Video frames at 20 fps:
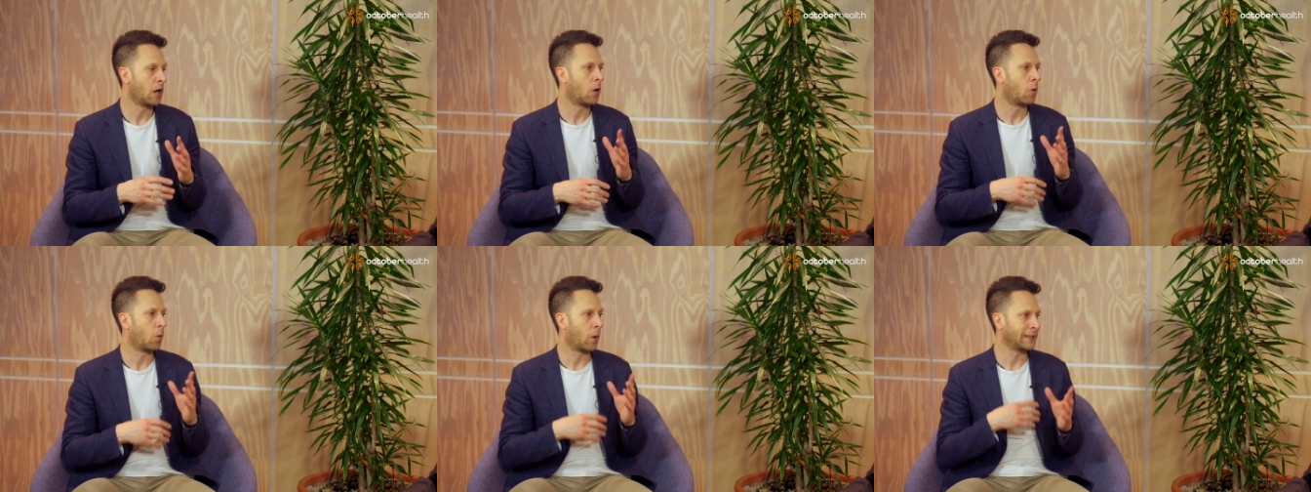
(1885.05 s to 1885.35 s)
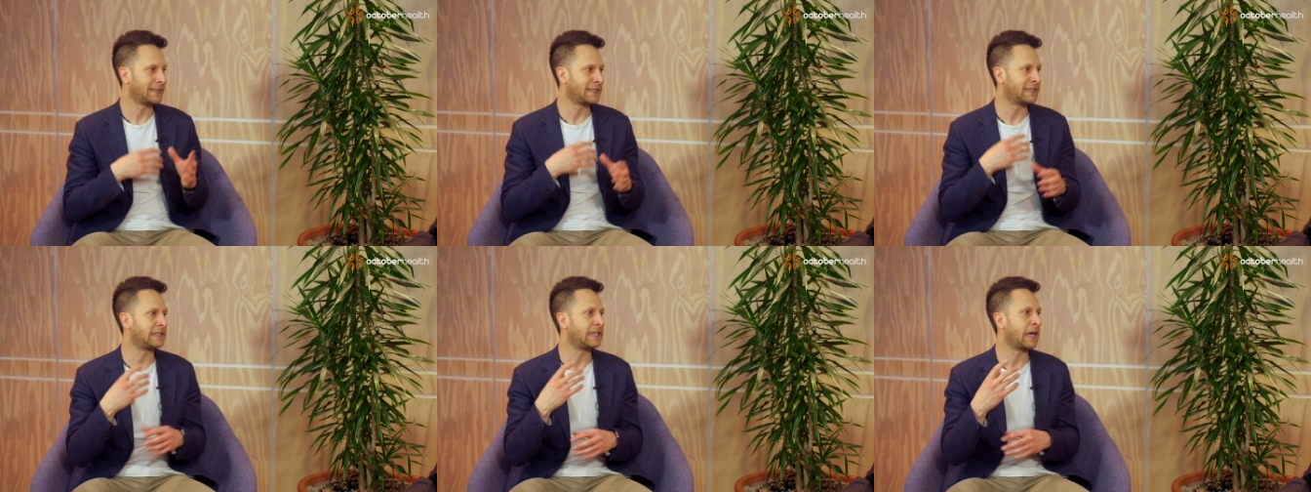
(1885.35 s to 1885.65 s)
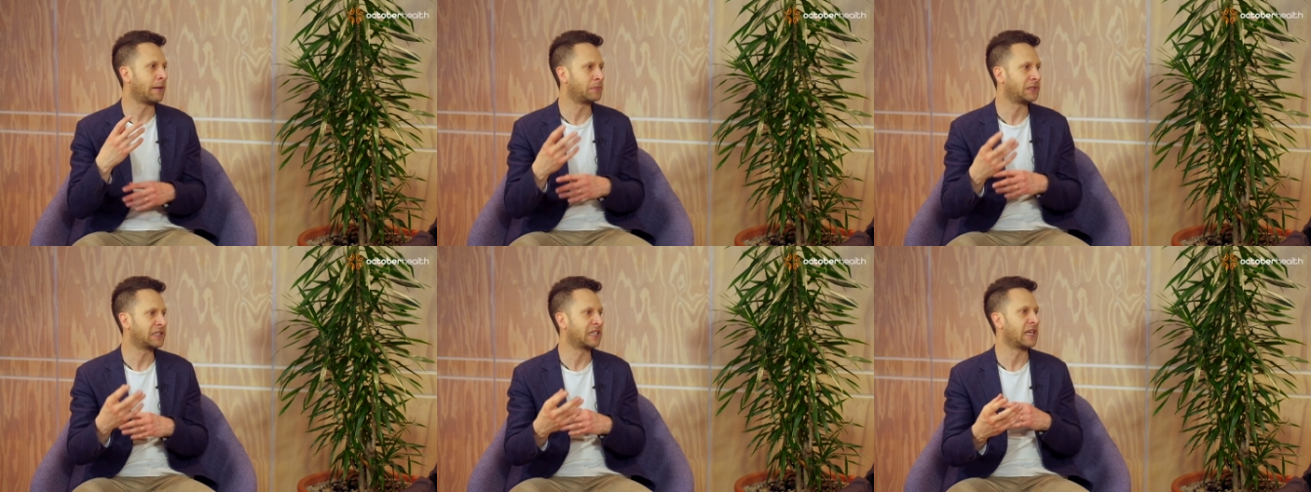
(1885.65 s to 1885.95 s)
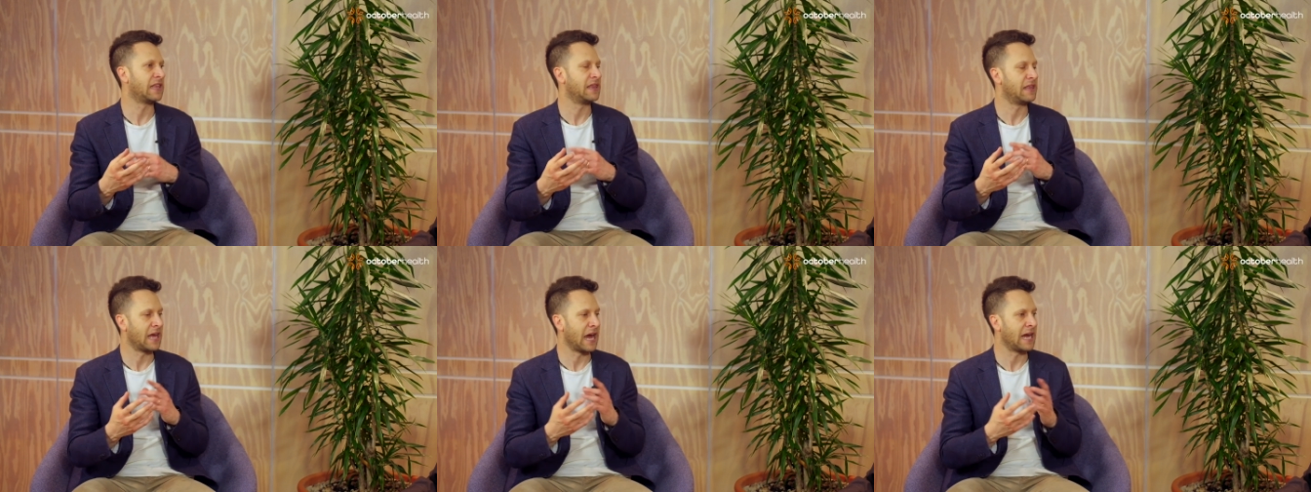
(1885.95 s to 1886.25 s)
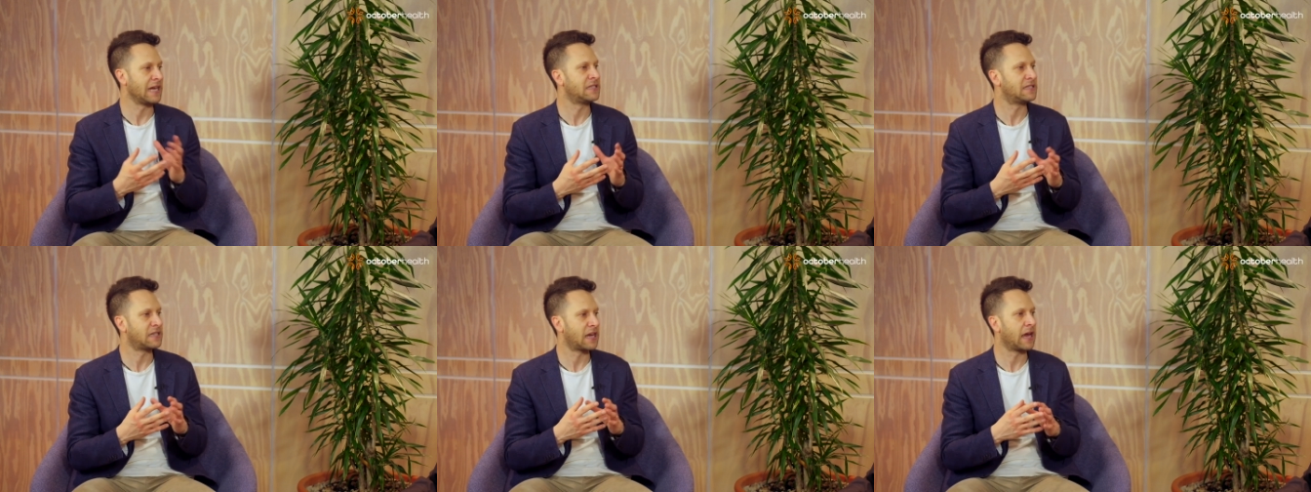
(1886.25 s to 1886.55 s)
What steps can
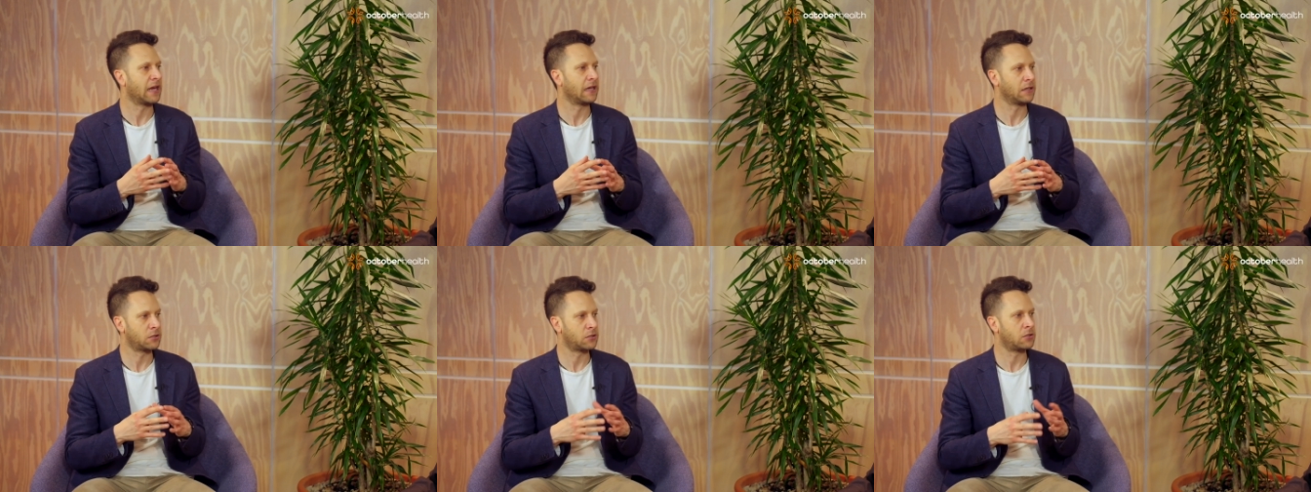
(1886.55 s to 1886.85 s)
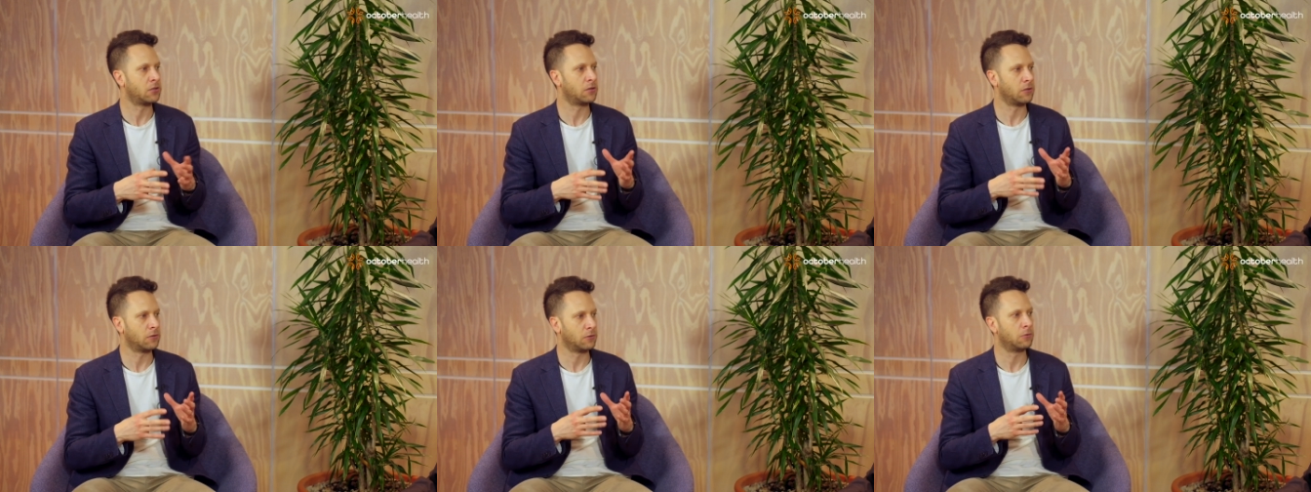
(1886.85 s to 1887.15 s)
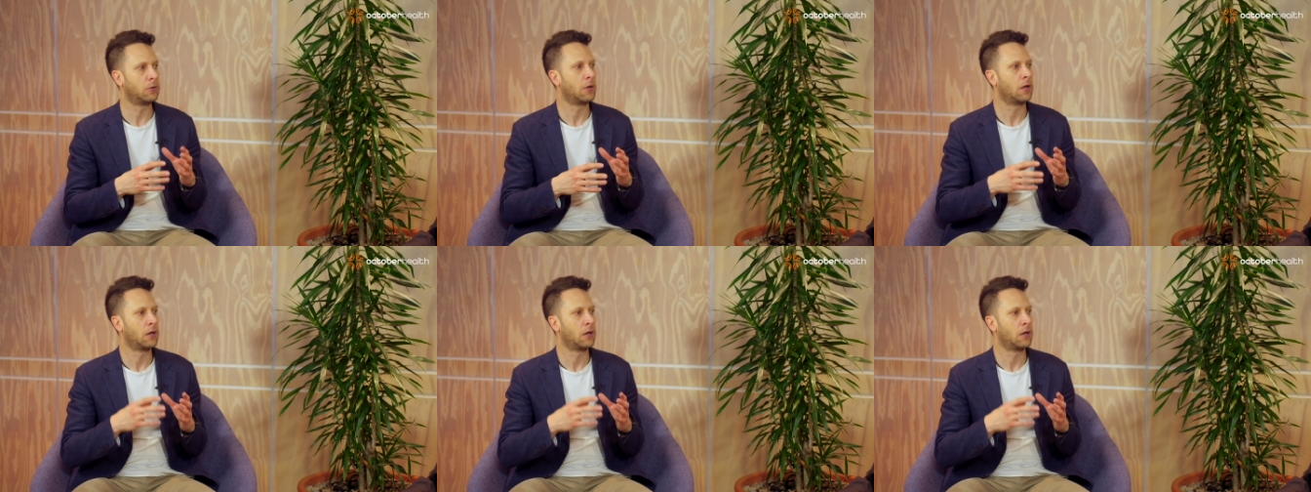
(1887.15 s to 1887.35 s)
they take to,